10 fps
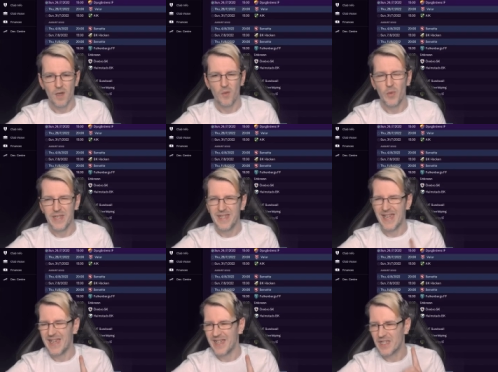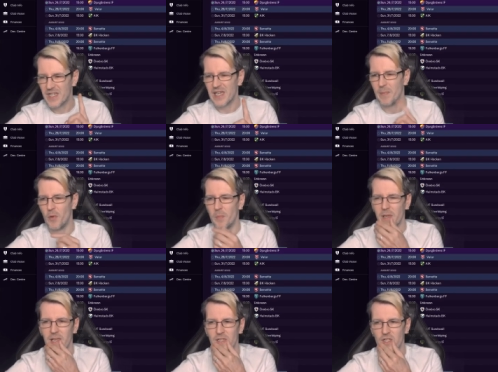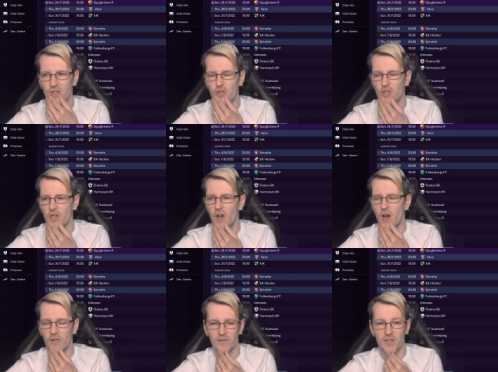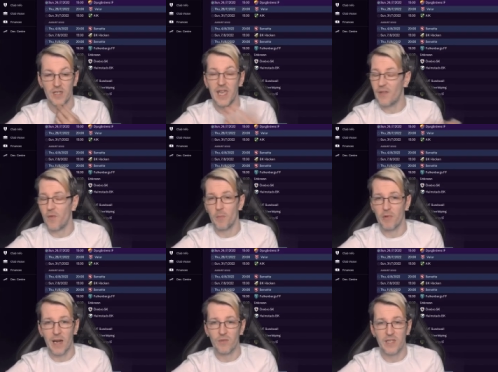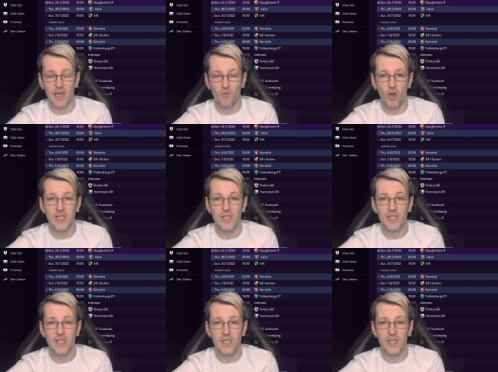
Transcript: We did slip up against just Gardens, if I'm pronouncing that right.